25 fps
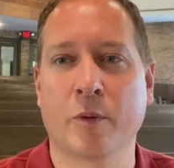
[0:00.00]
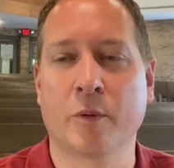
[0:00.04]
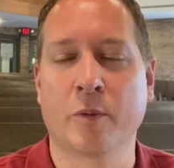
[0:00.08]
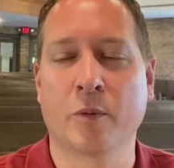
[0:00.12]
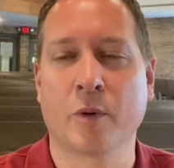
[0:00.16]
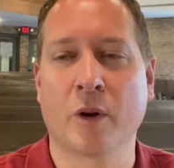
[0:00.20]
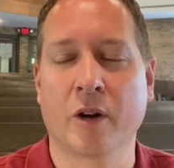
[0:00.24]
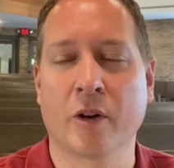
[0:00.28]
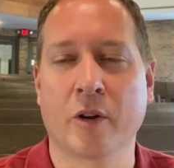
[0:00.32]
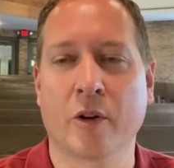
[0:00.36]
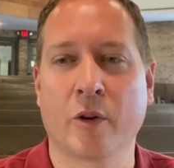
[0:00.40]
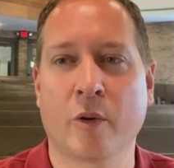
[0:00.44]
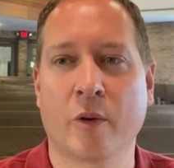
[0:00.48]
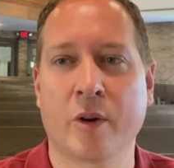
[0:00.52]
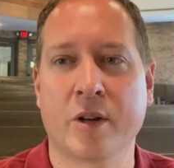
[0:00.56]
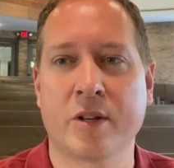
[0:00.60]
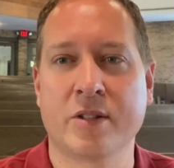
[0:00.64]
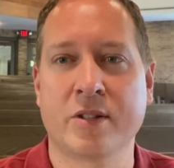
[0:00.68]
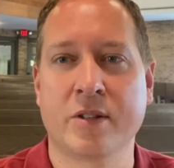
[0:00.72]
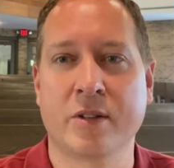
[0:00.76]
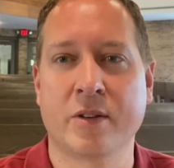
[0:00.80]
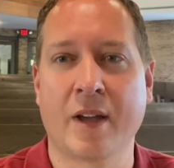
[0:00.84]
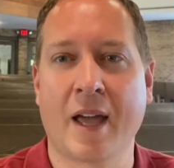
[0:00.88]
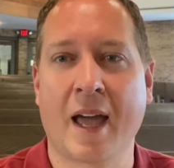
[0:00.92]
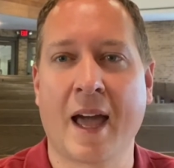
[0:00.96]
are going
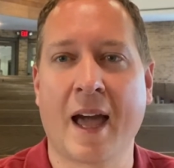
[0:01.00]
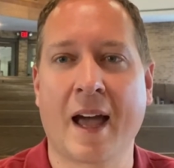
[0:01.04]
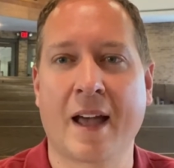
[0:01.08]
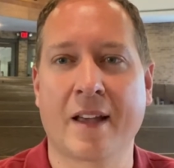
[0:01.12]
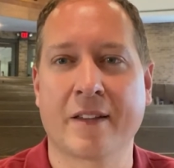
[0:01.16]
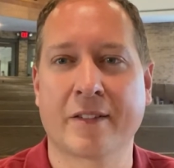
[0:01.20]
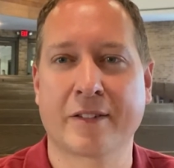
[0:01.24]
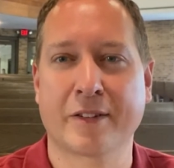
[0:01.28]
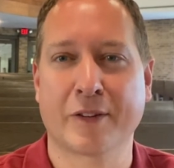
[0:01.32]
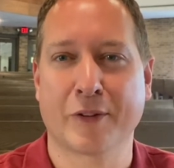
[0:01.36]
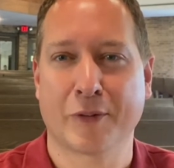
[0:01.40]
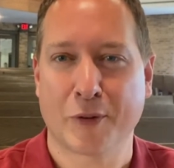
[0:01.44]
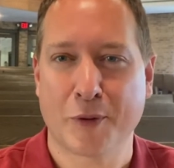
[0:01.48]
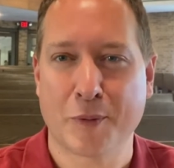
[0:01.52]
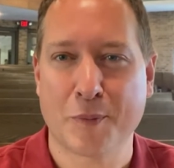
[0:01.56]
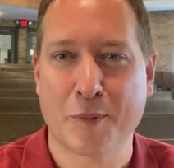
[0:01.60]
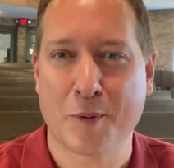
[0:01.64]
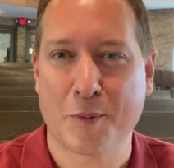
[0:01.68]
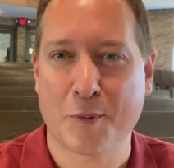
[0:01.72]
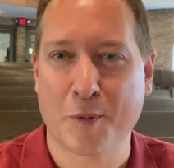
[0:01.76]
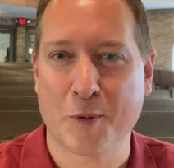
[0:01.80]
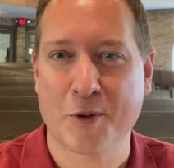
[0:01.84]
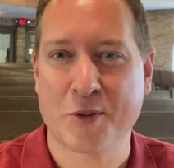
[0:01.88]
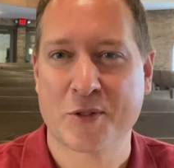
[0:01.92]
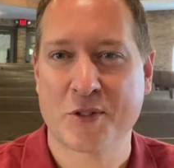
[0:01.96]
to ask a little bit
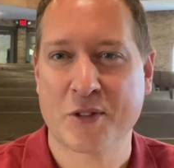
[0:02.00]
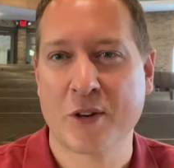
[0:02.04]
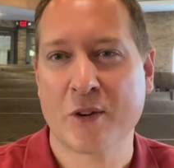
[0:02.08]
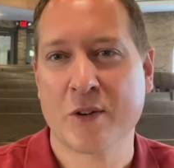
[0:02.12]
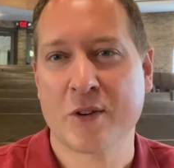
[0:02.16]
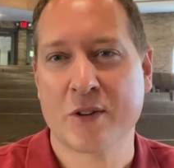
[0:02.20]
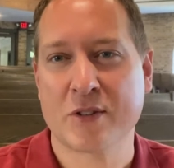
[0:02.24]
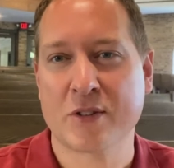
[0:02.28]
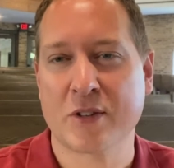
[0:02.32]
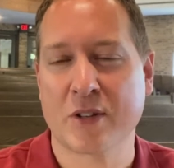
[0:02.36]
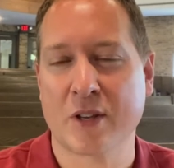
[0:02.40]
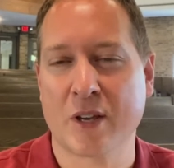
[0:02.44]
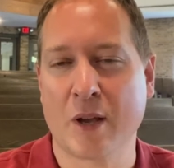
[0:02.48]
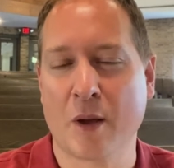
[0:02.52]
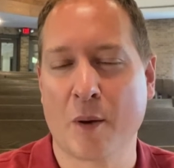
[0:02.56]
more seriously